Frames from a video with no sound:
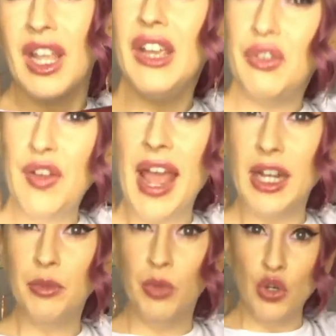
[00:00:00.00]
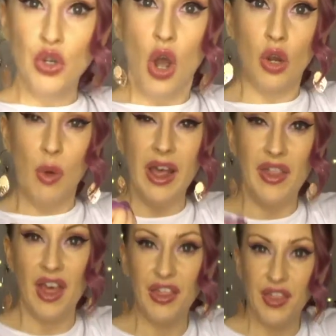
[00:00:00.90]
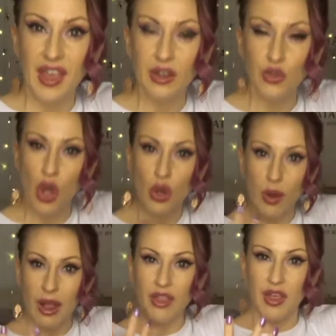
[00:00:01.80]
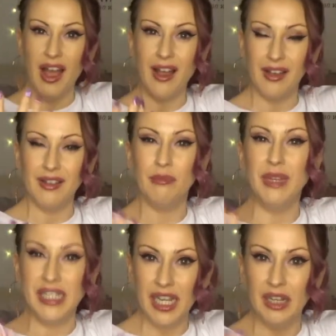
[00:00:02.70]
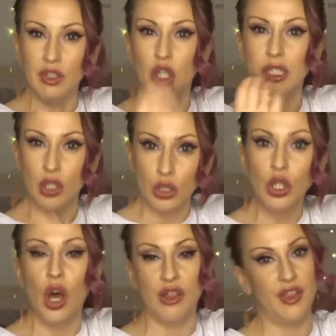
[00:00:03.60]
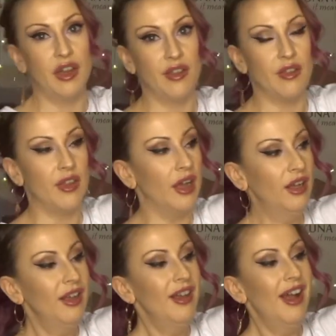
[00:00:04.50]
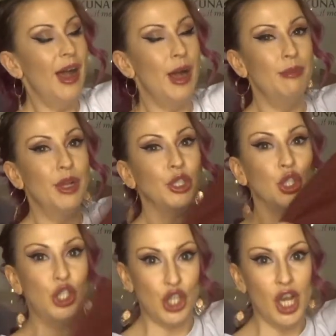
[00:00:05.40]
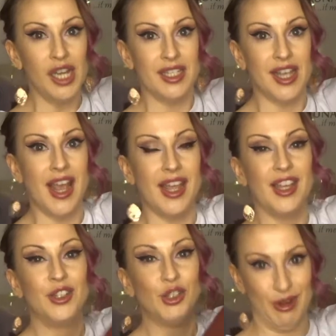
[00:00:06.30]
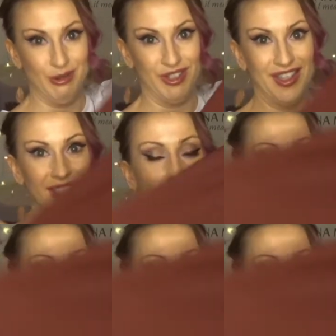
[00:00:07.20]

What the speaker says: effect, but not quite that thick, not quite that material, it's a lot thinner than that, jersey trousers.